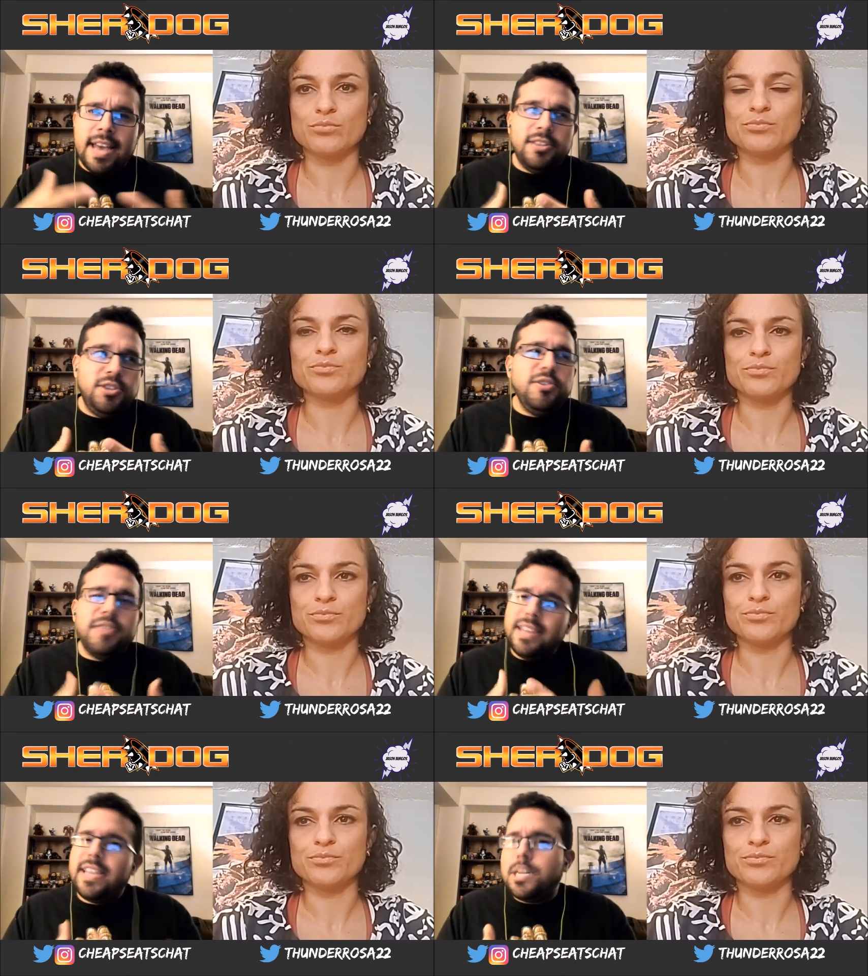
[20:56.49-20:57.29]
Speaker 1: It, do
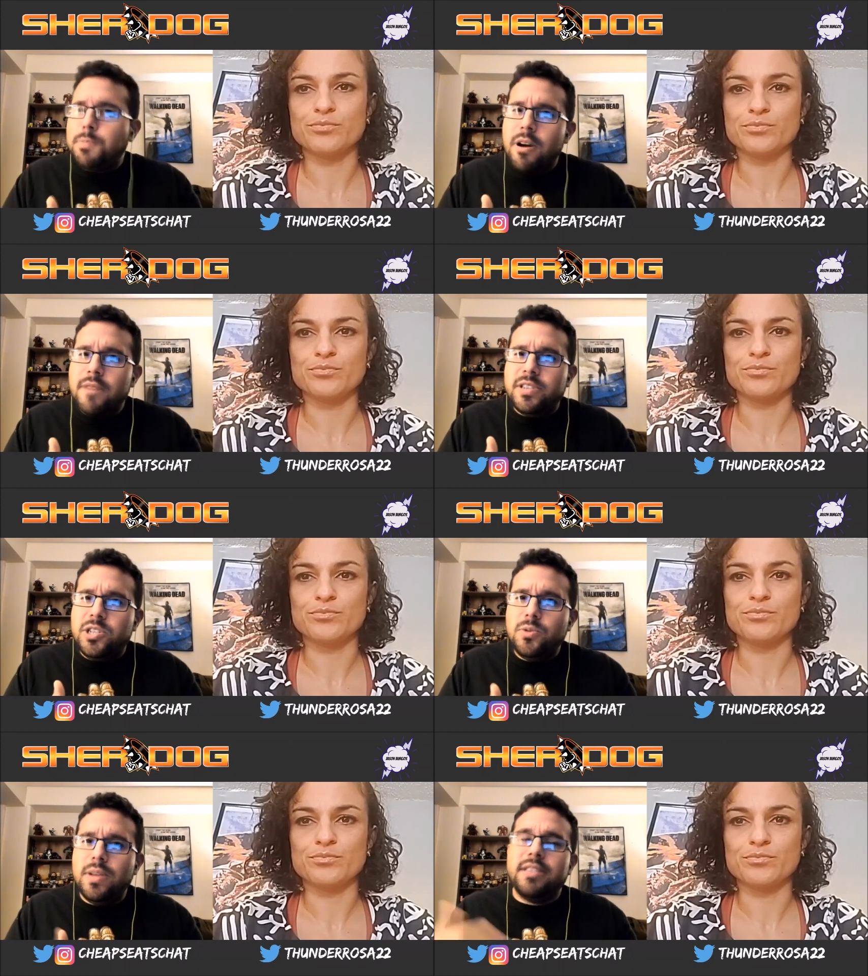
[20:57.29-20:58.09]
you think that's part of
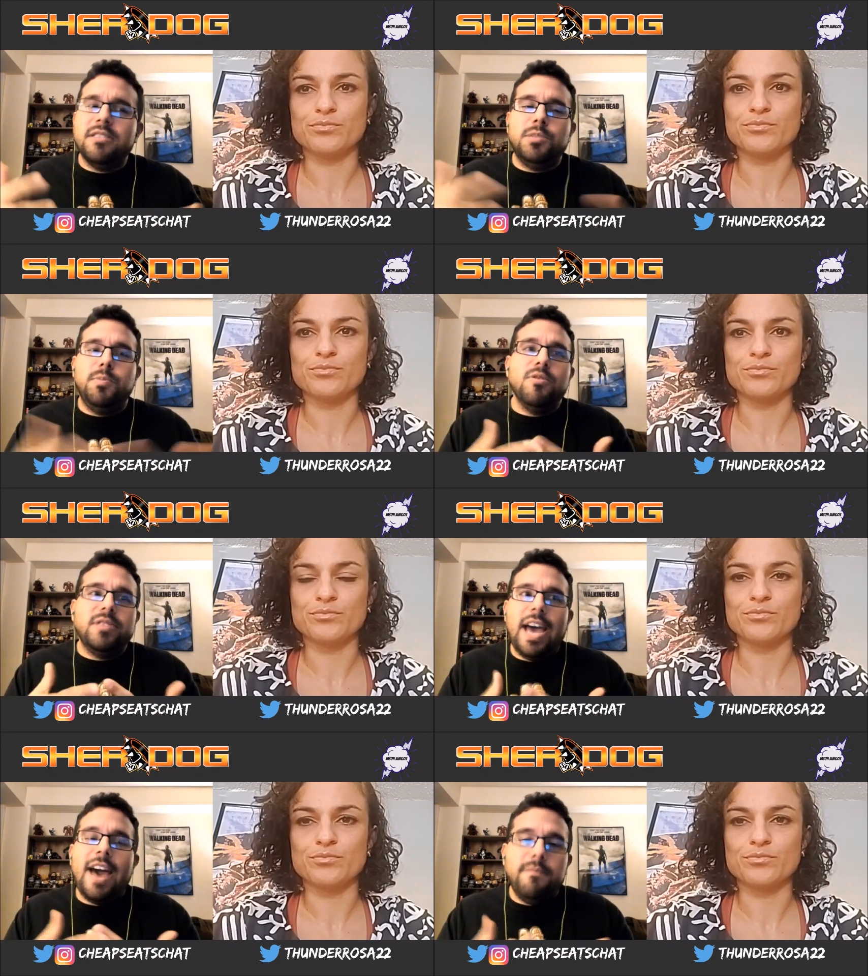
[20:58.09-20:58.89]
it, too? Like, the
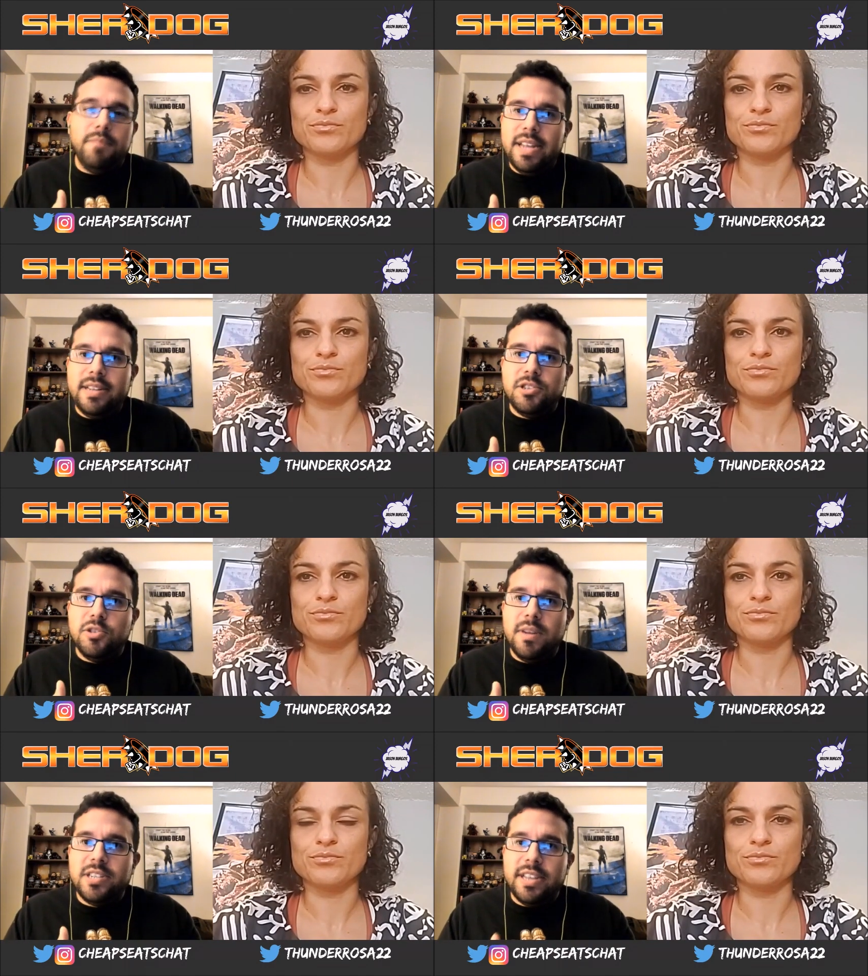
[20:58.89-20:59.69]
sports have blended
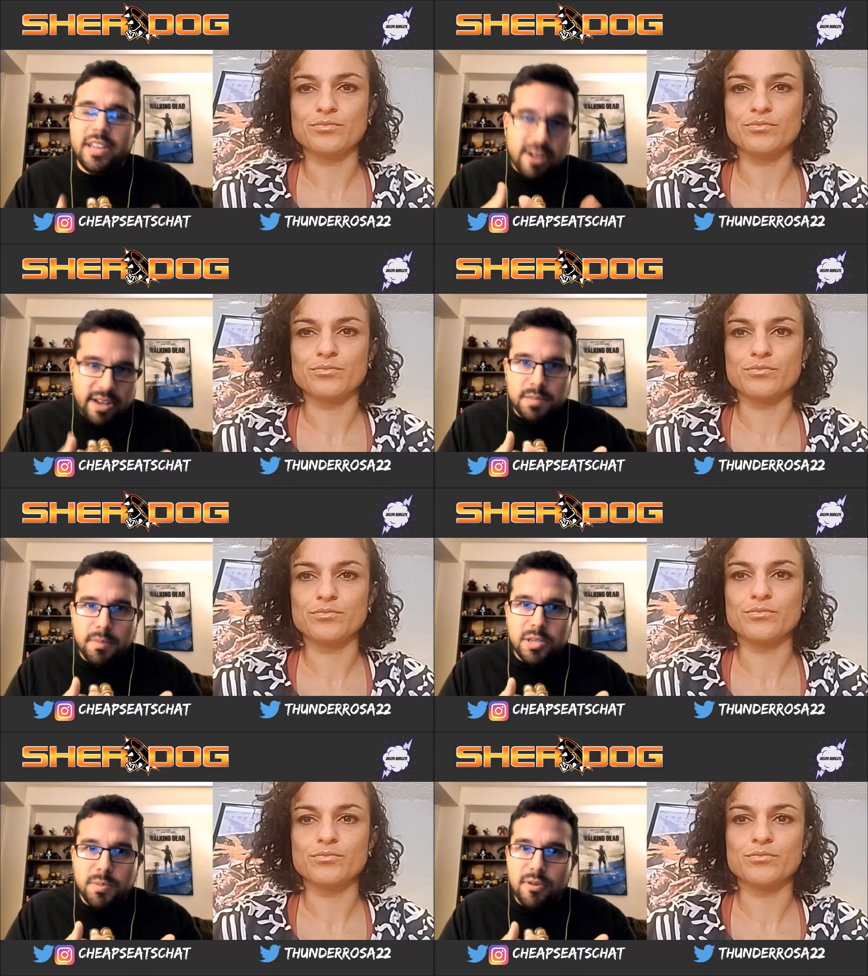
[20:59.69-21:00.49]
so much, and there is
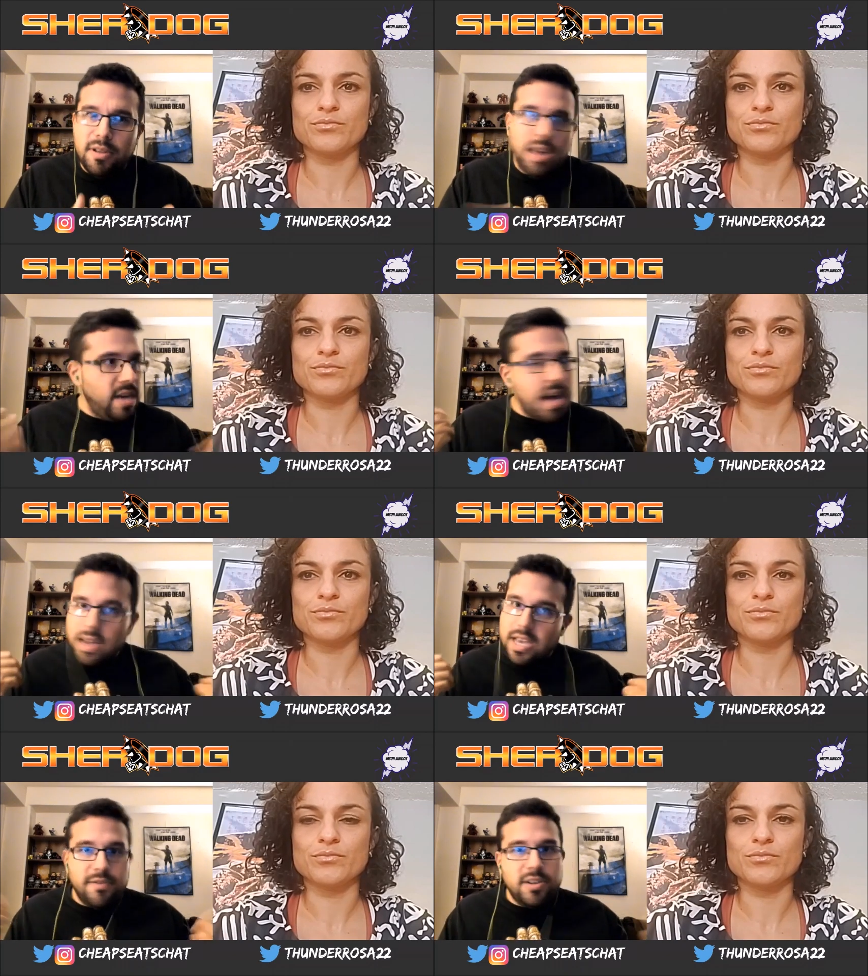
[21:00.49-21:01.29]
much more, like, yeah,
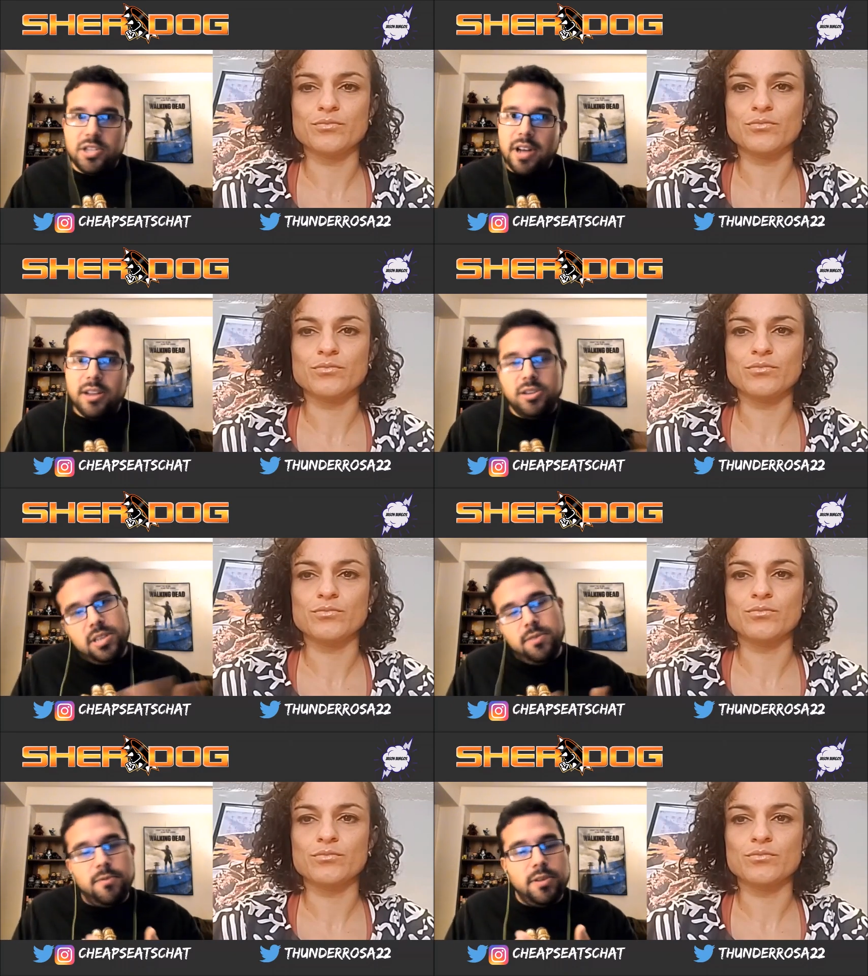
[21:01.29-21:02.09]
give it a shot. You
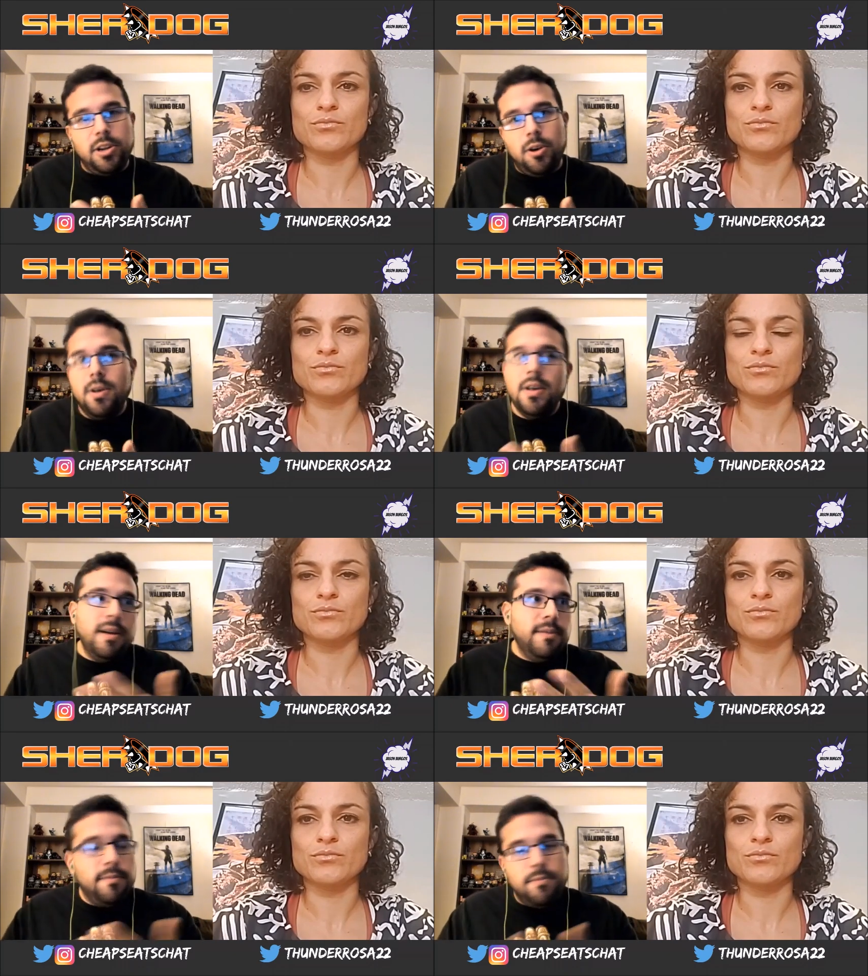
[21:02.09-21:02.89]
see, you know,
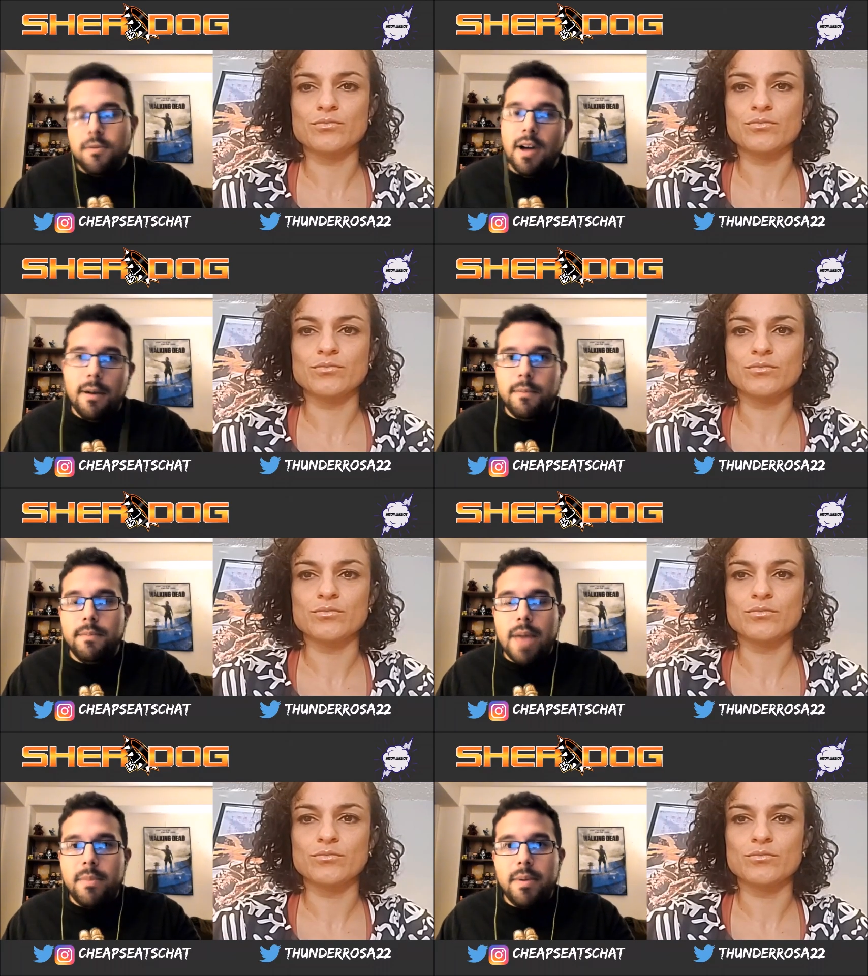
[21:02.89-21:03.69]
uh,
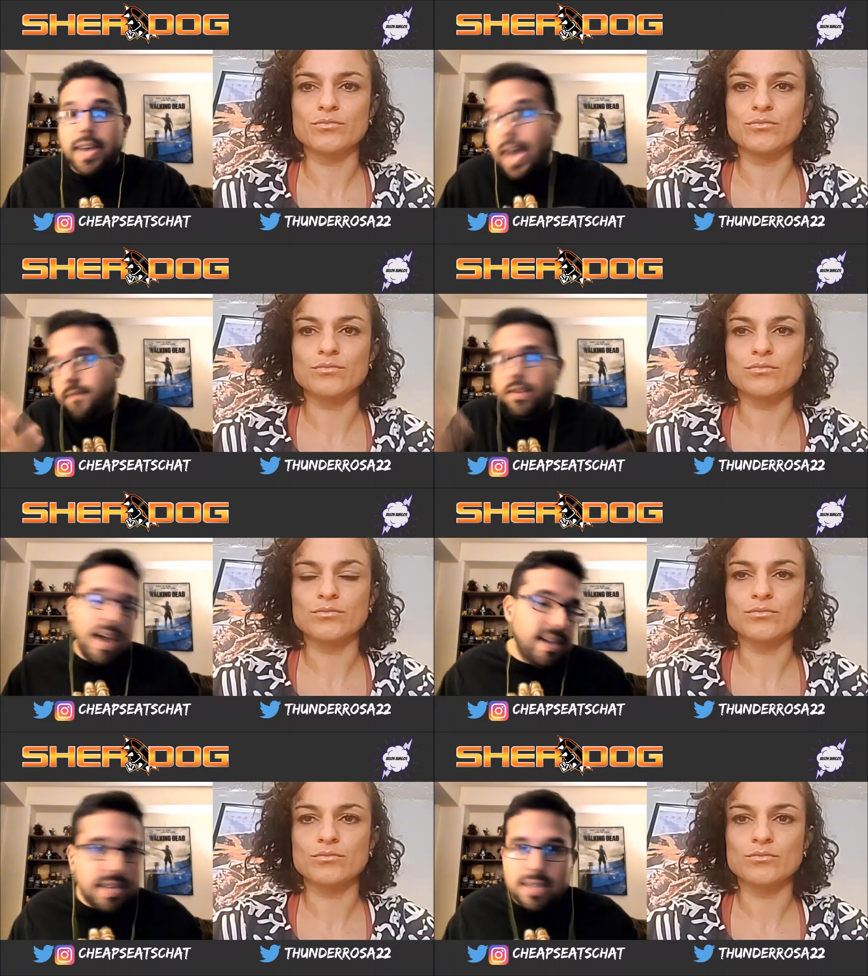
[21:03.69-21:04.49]
M M A Cain
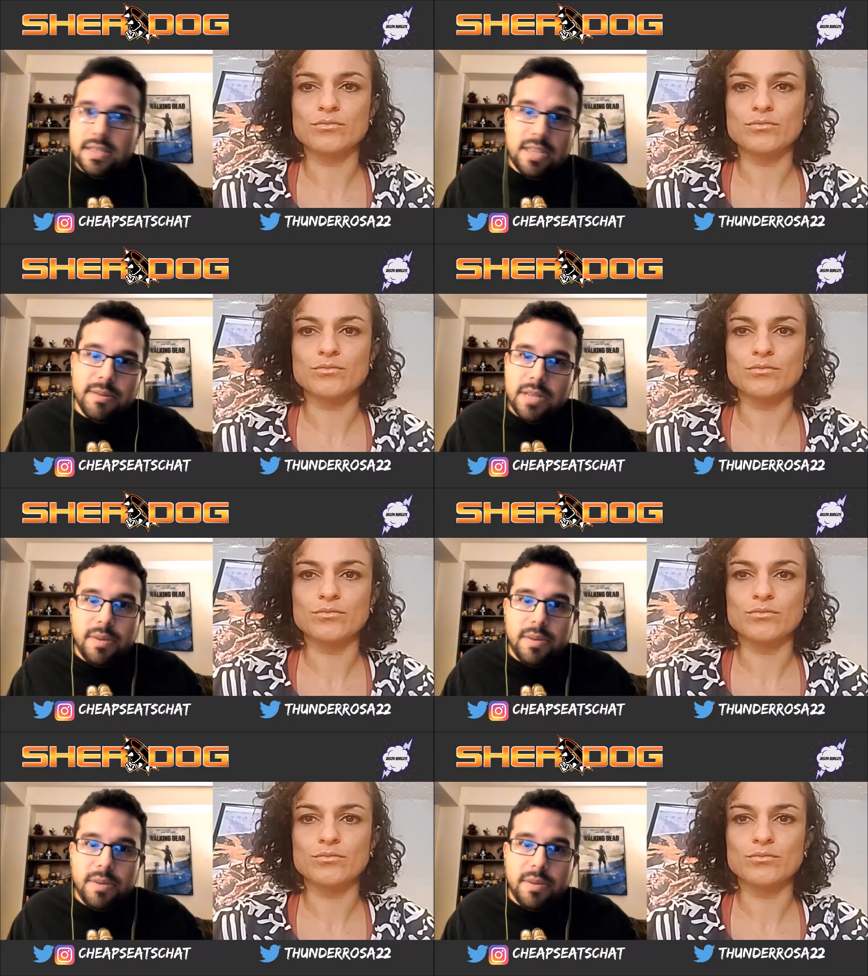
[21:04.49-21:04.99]
Velasquez in W